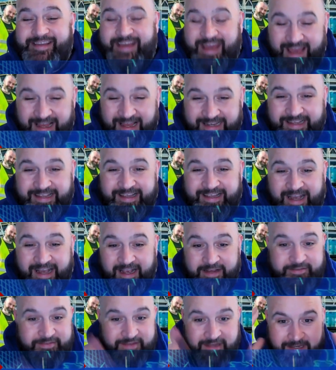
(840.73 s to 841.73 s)
Kelly
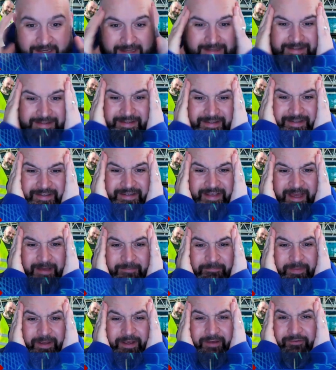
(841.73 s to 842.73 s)
Cates. The list is
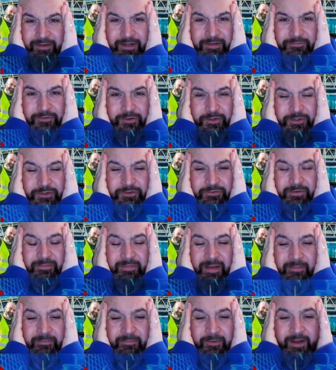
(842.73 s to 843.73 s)
getting bigger and I've got to
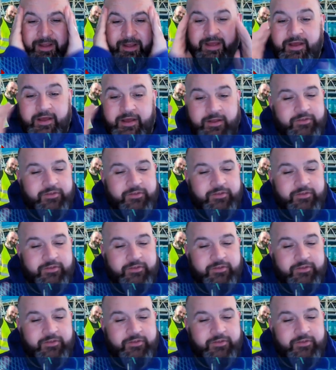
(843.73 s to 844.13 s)
remember it.